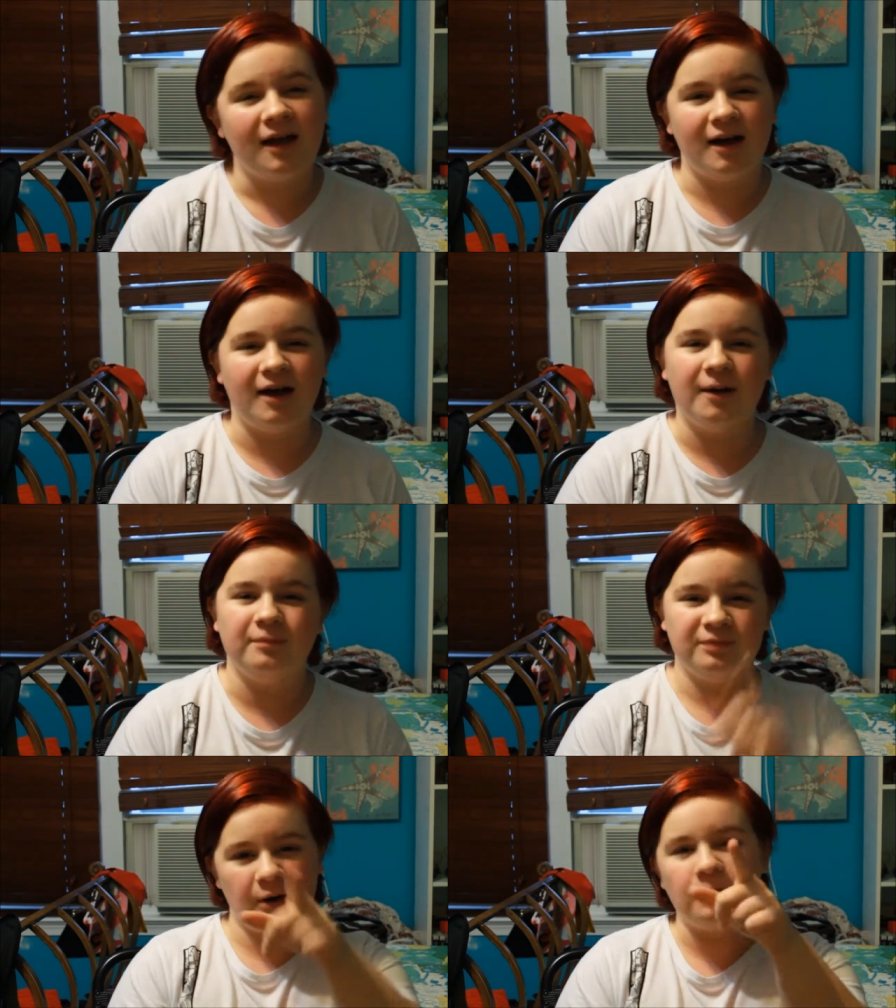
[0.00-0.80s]

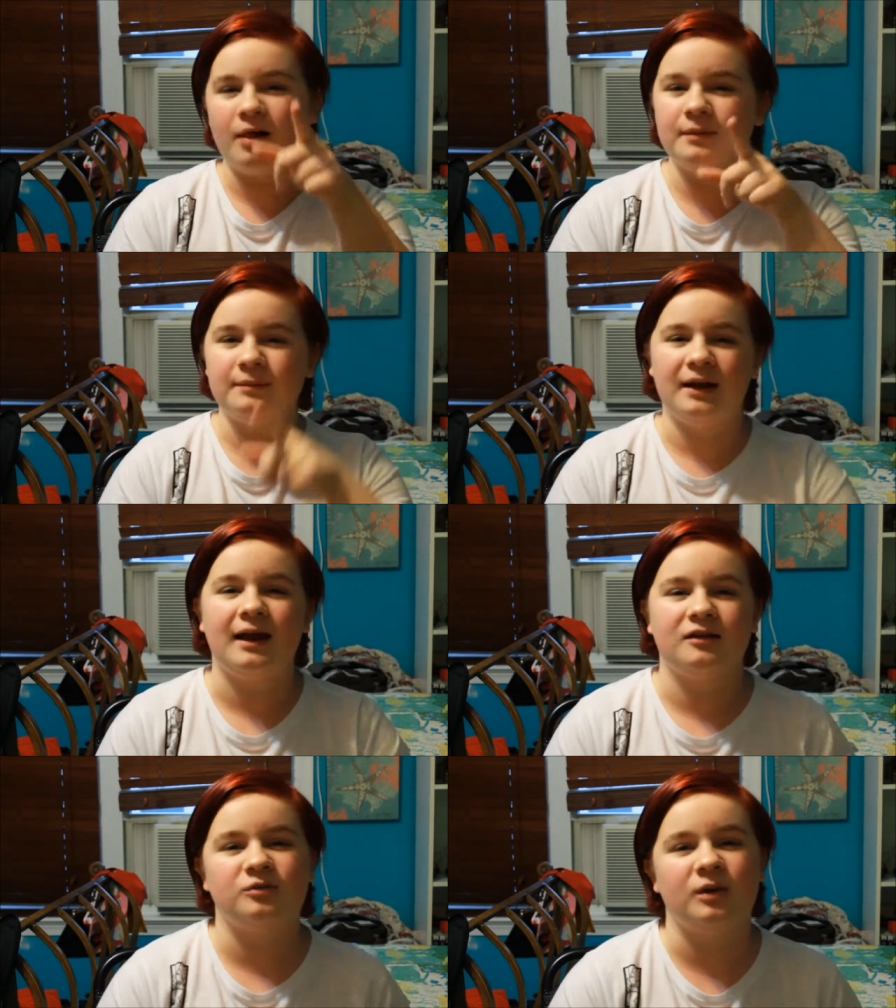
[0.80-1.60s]
That'll probably be my
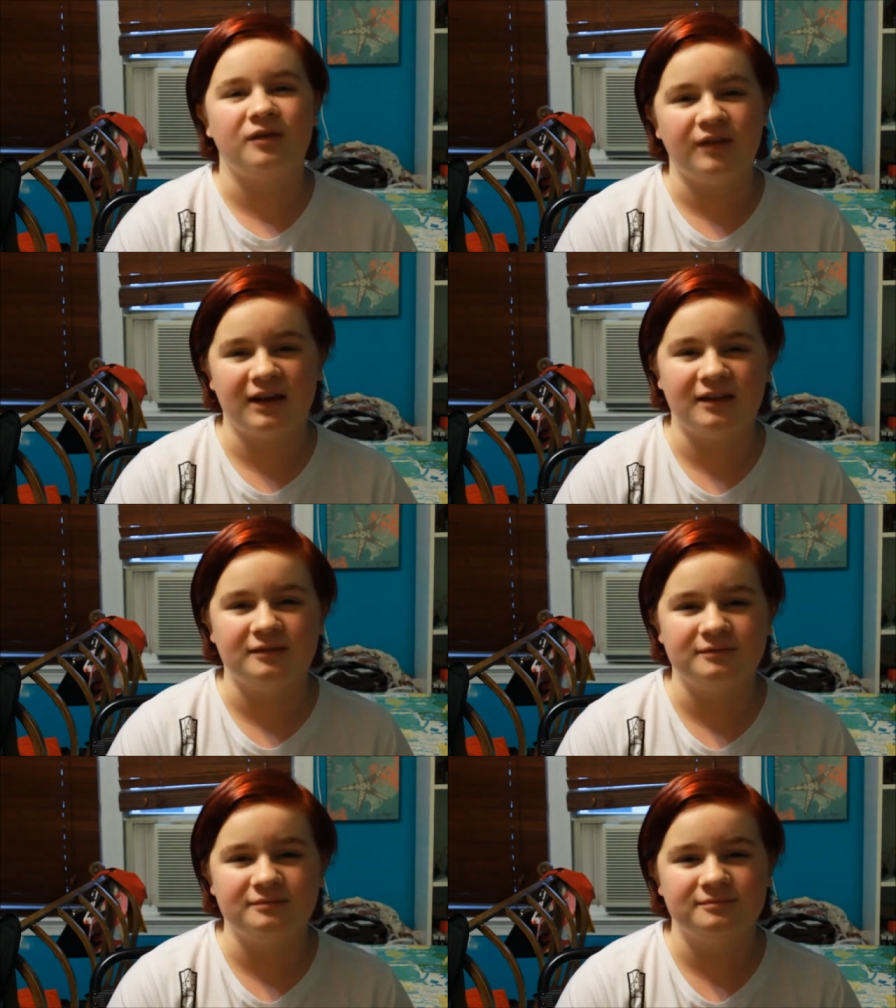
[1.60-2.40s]
next one if I
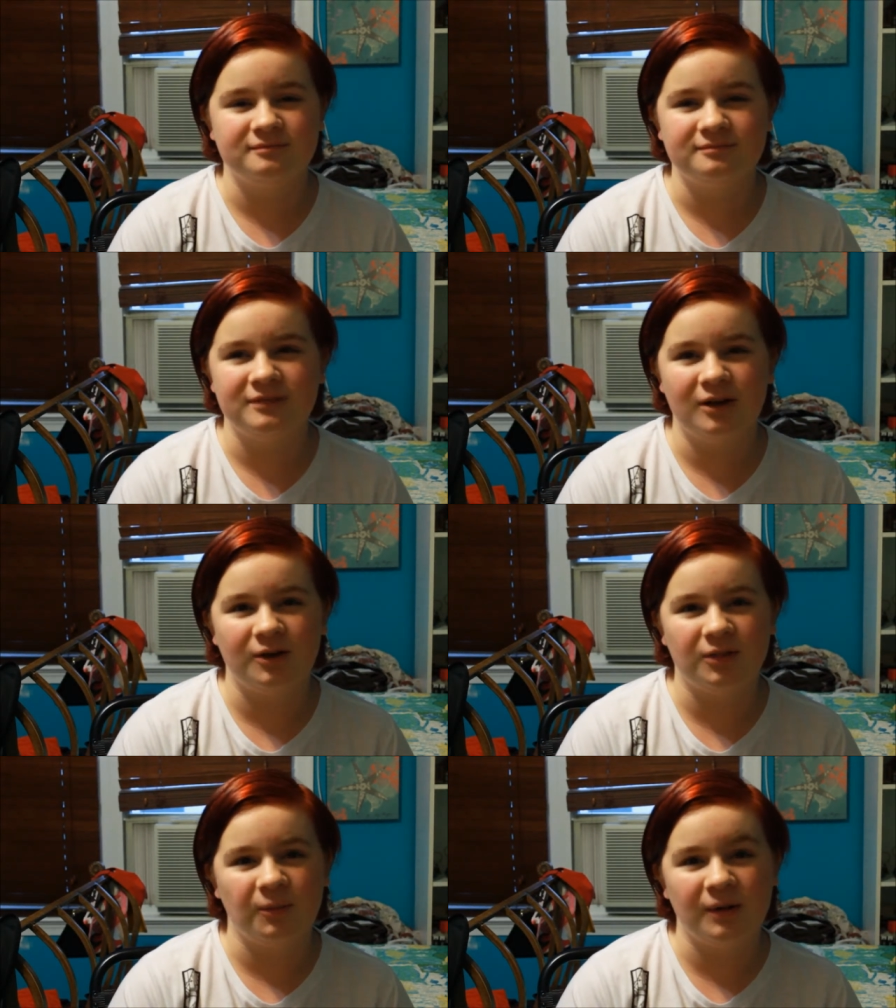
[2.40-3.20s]
can
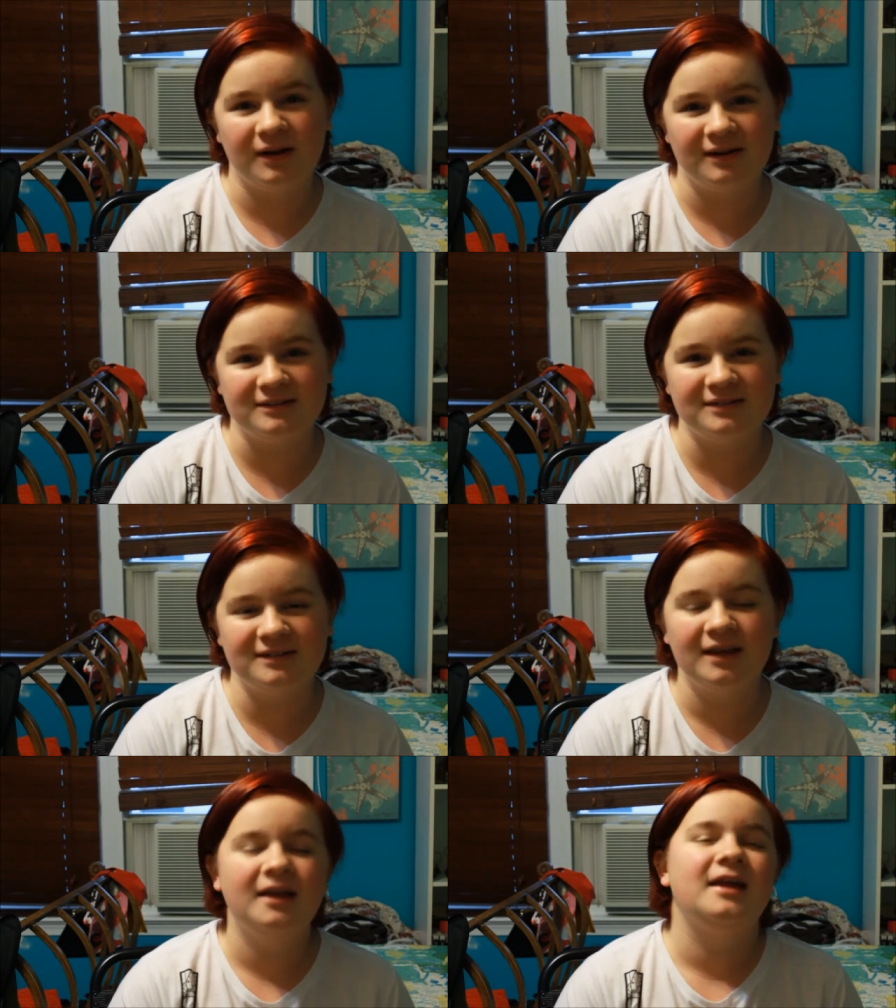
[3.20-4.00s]
learn the words.